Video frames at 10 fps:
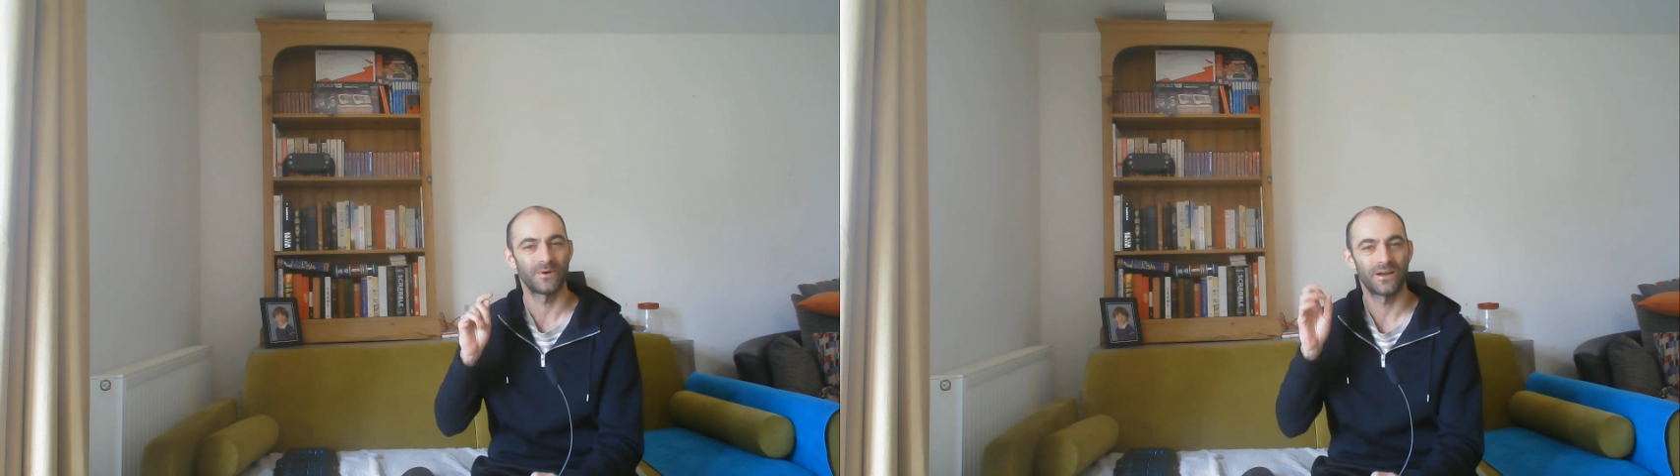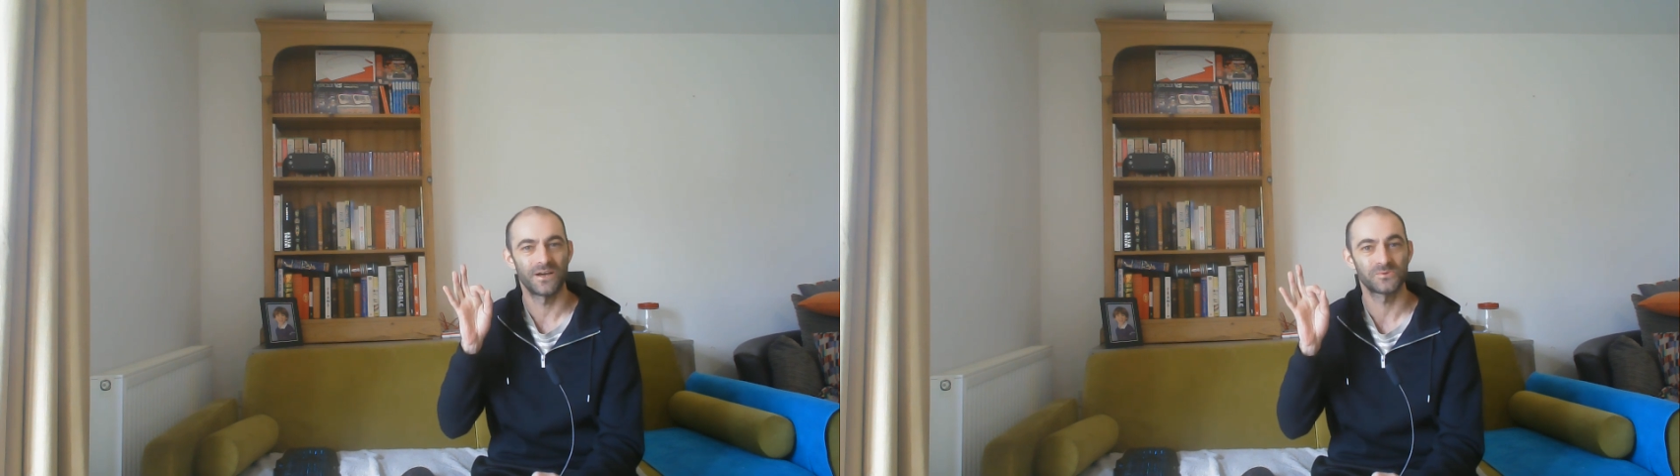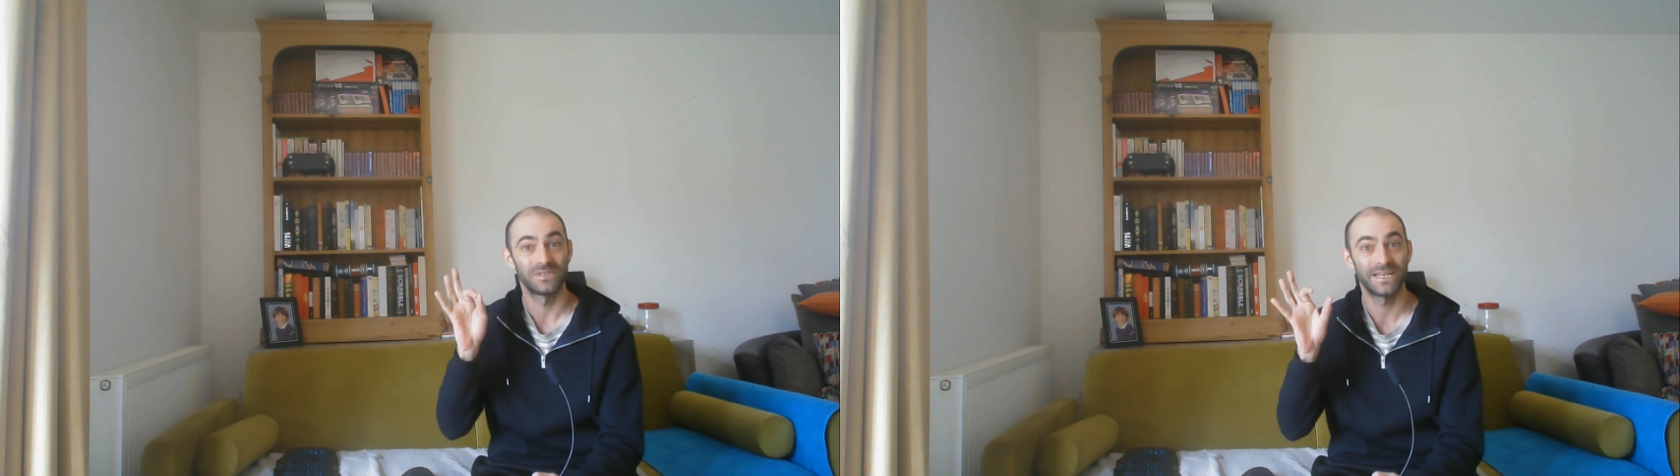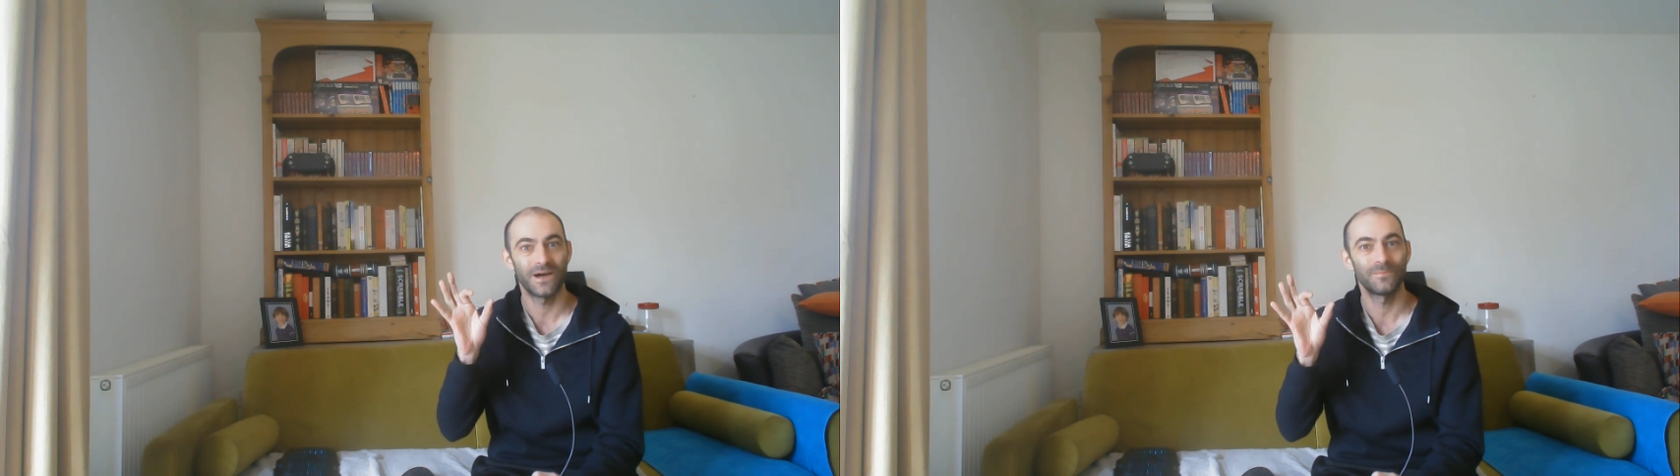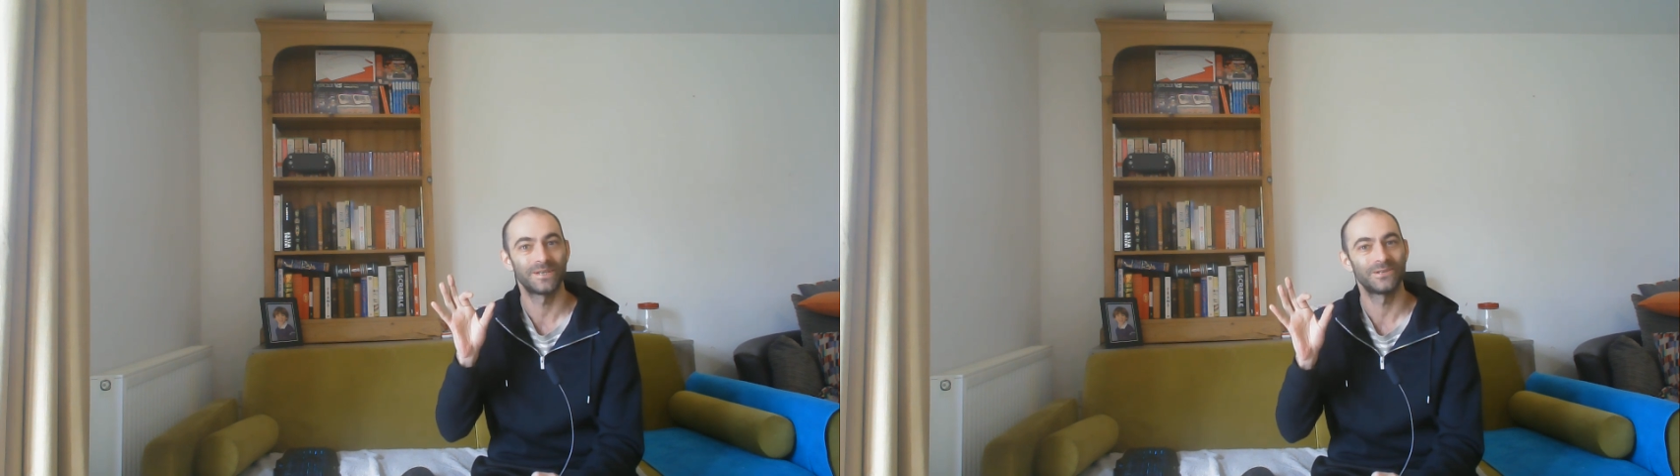my eyes lit
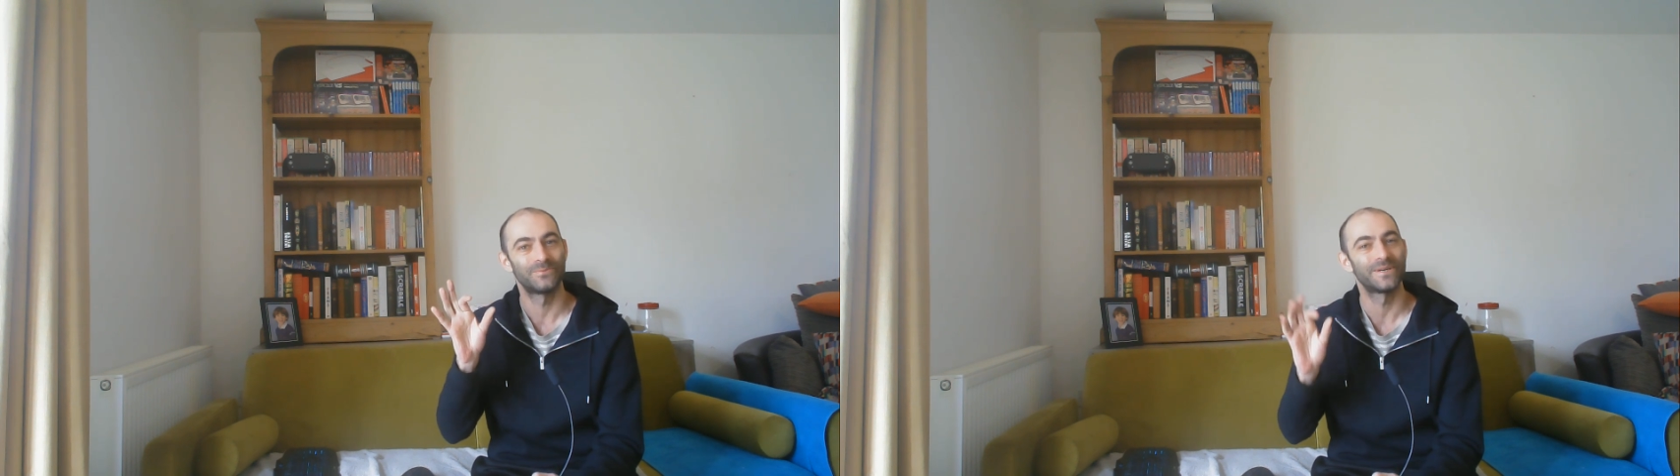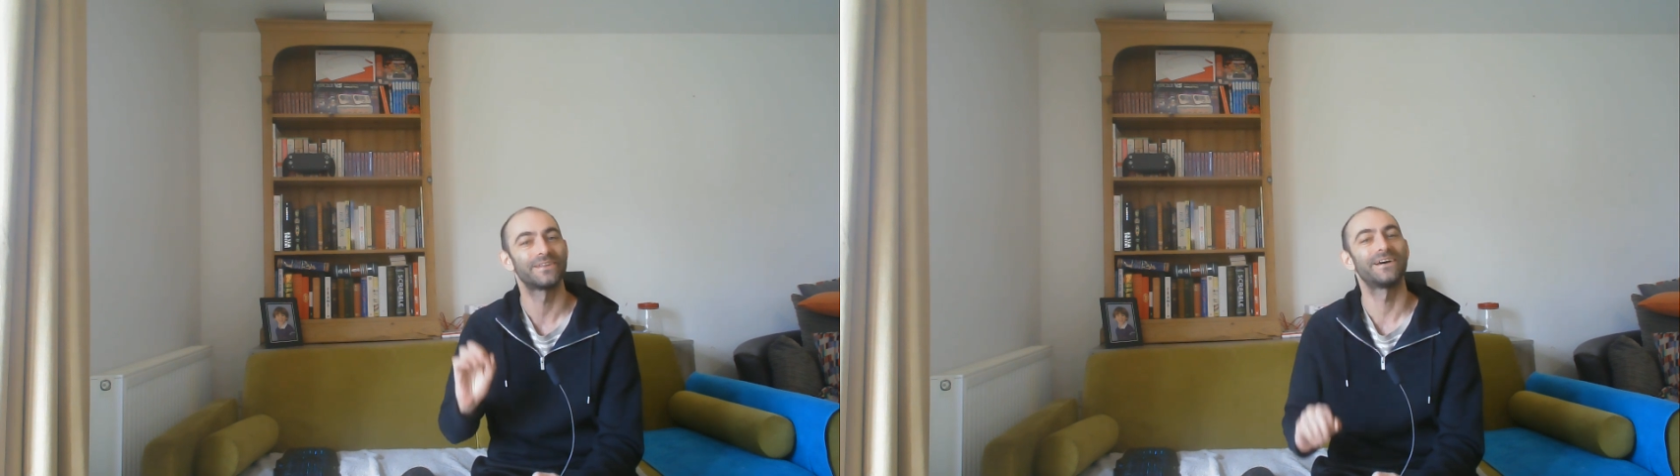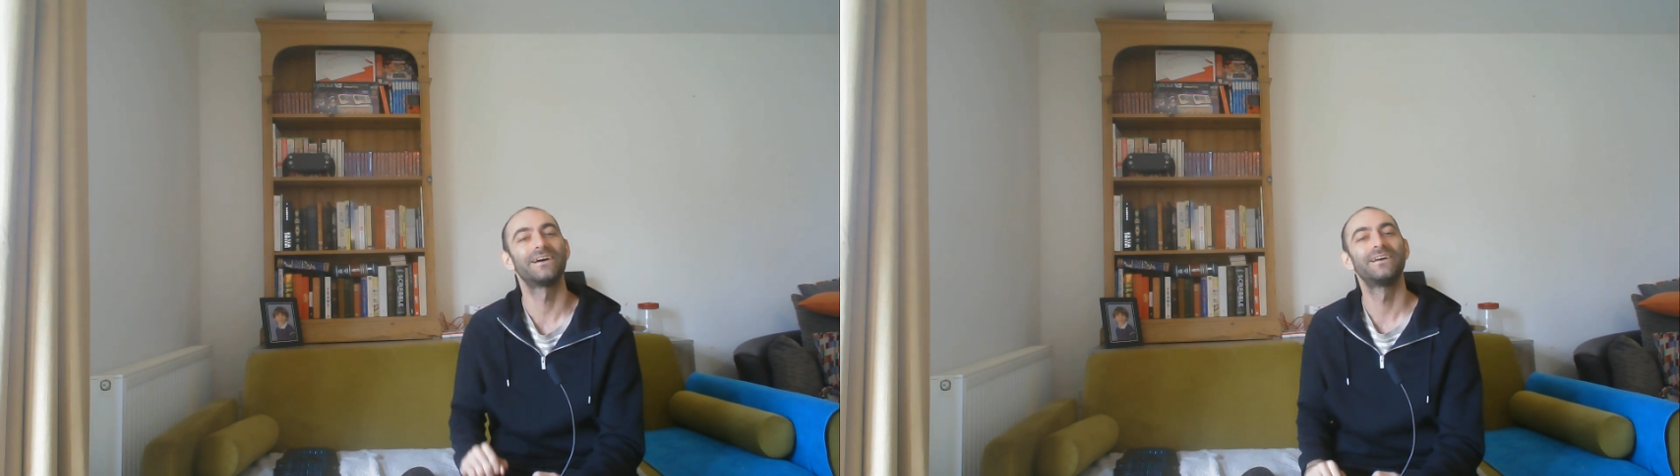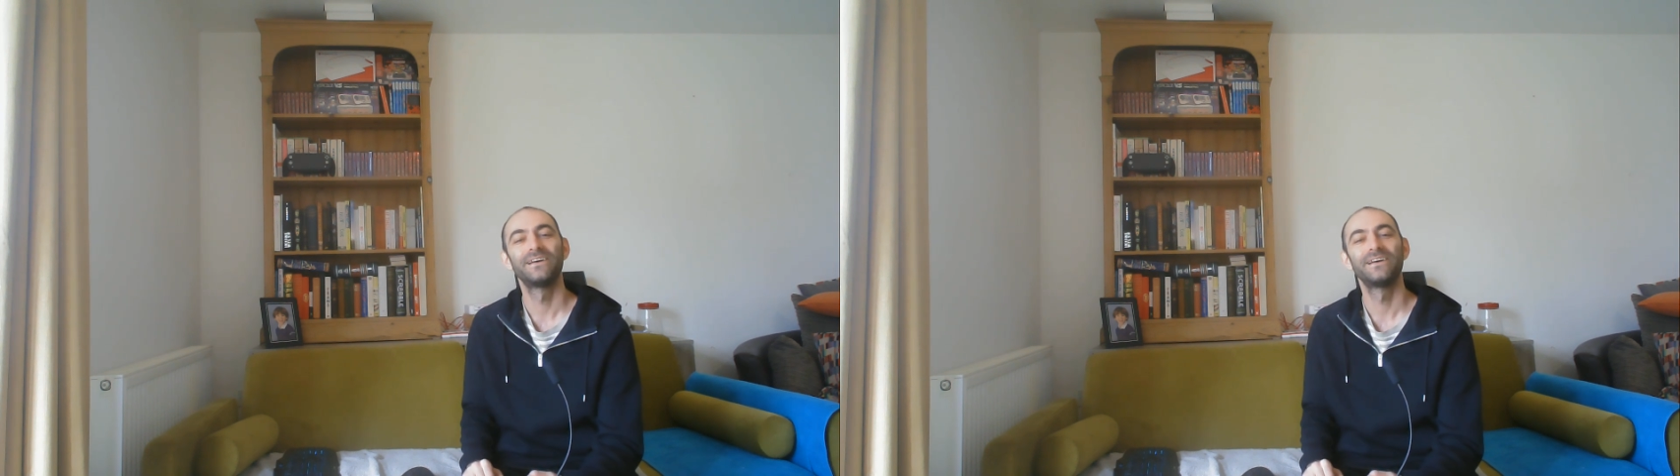up a little bit there.